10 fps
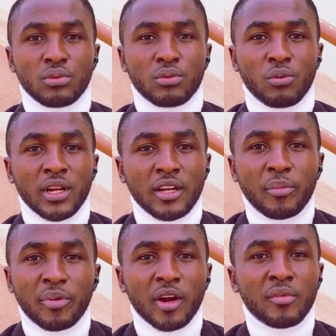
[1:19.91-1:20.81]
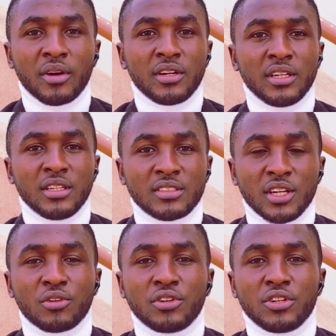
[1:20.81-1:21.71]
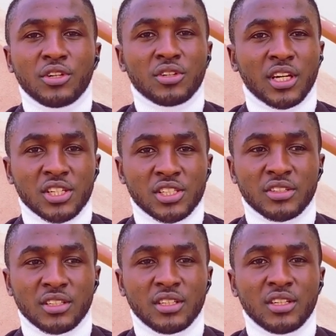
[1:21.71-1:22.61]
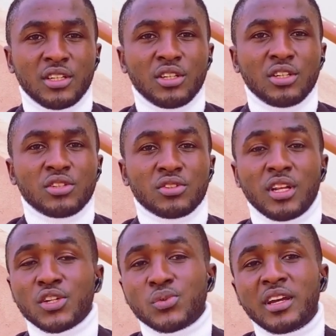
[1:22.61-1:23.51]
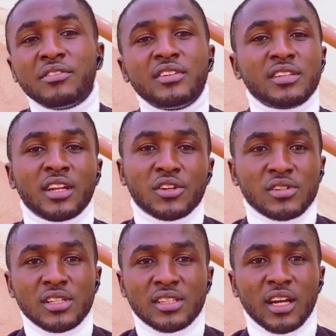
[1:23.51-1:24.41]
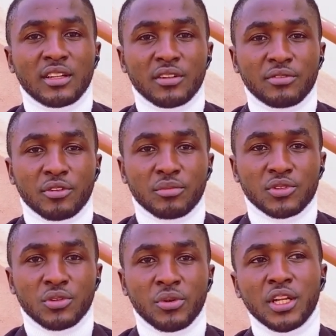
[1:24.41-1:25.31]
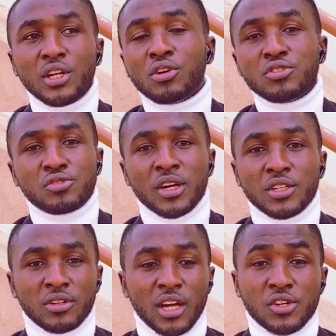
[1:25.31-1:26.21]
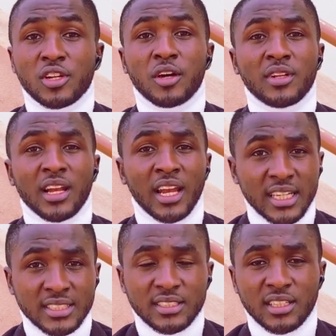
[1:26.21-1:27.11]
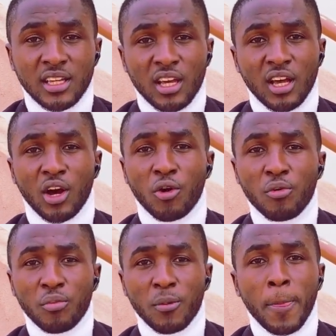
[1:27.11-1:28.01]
whether primary, secondary or tertiary. So that's where everything actually started from. So when it got to my turn, actually I'm the last at home.